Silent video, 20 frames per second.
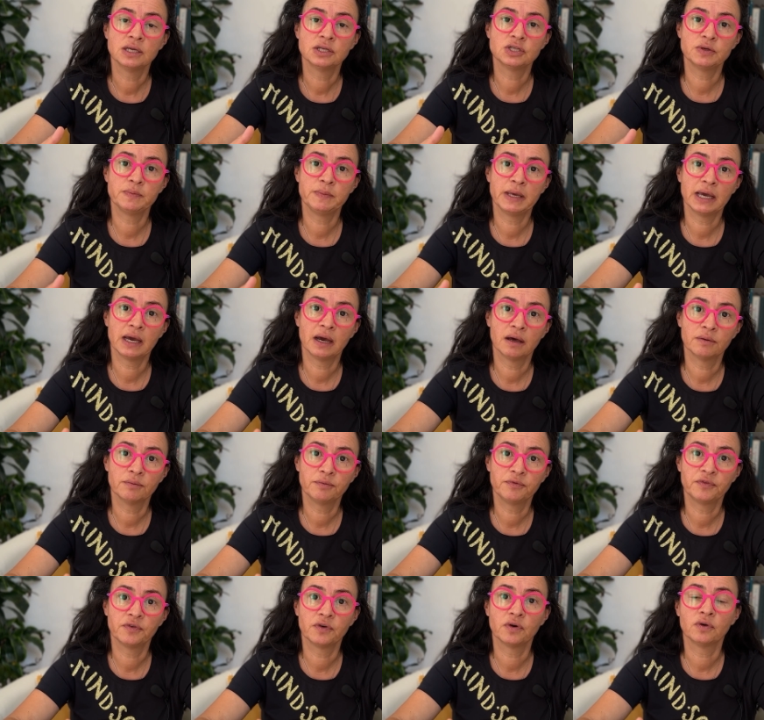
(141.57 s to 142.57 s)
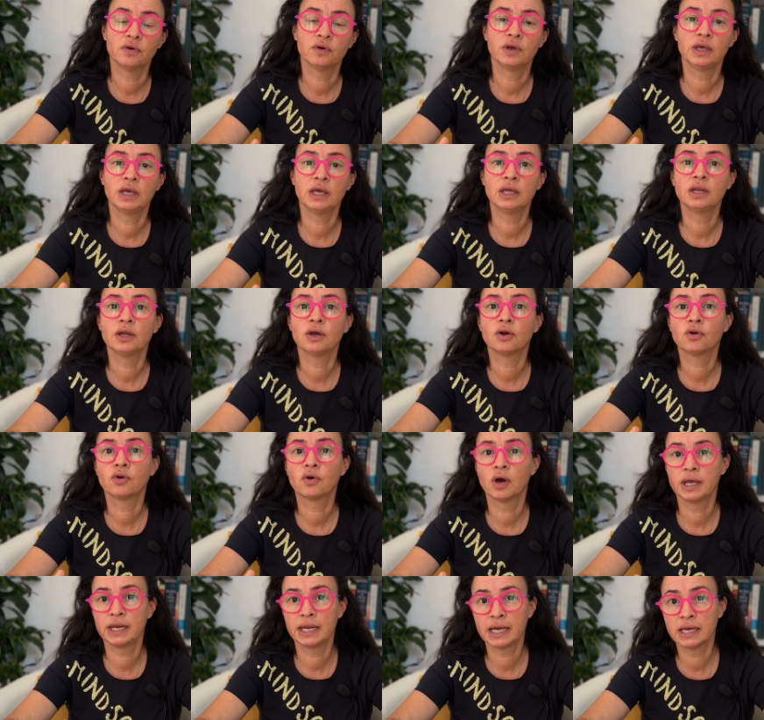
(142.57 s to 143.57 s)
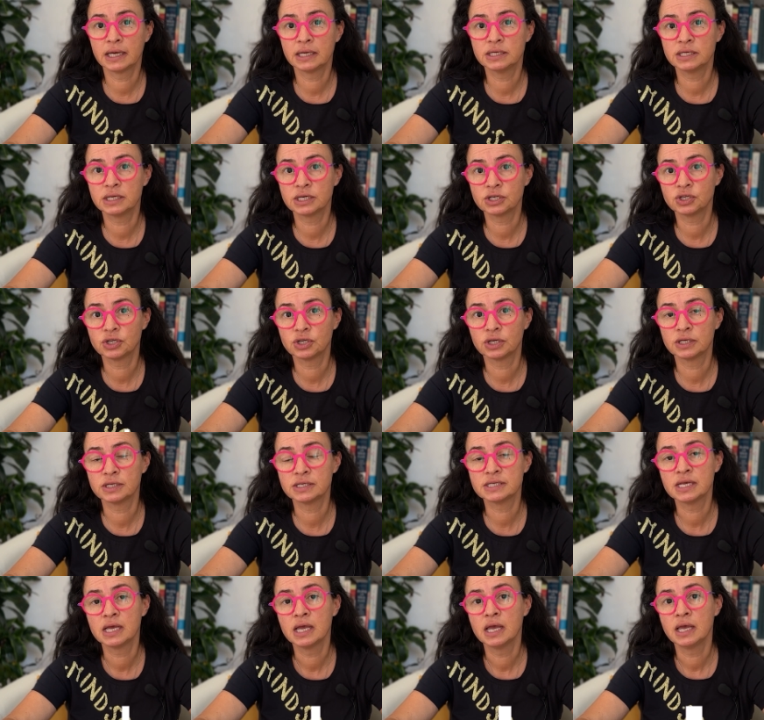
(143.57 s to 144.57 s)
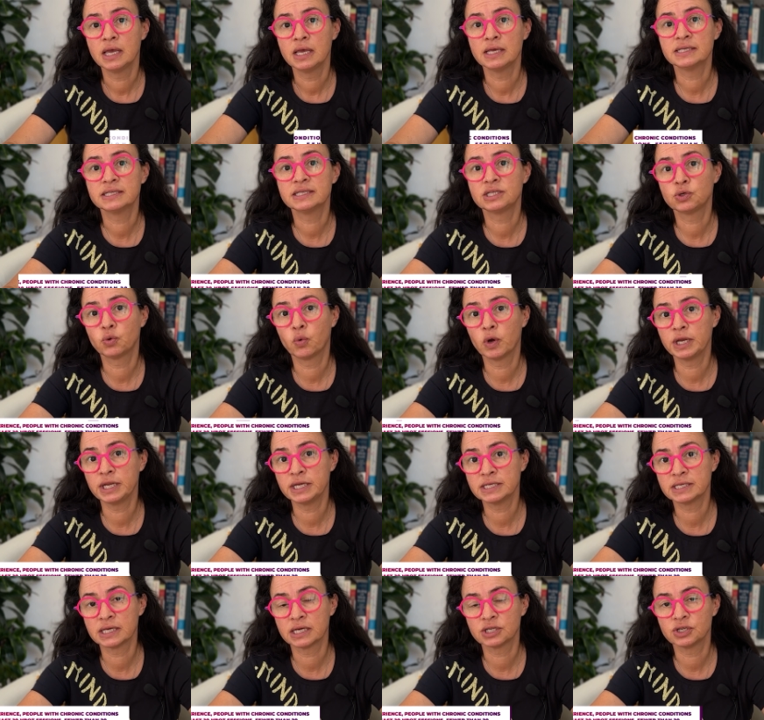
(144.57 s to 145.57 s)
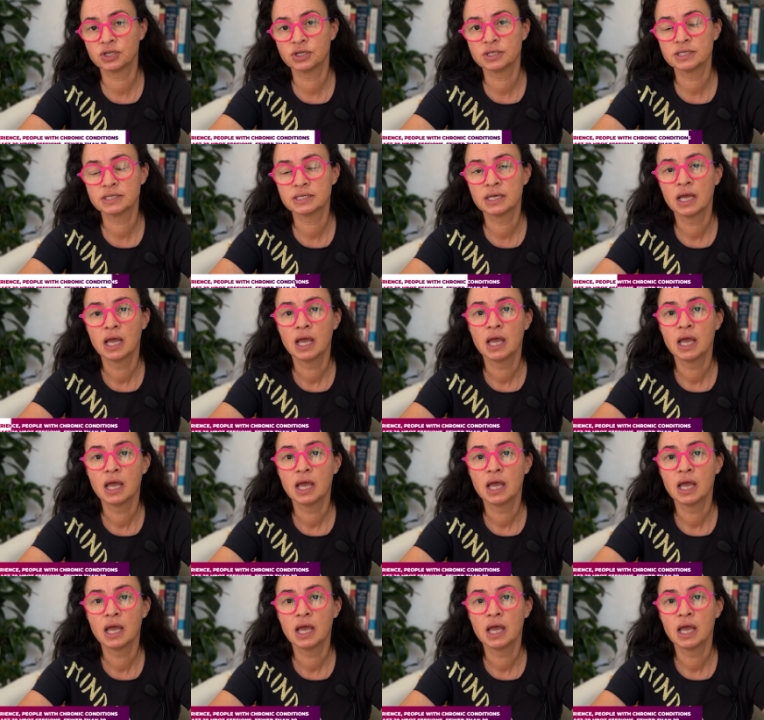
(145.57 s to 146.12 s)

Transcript: to be helpful in chronic conditions is 20 sessions.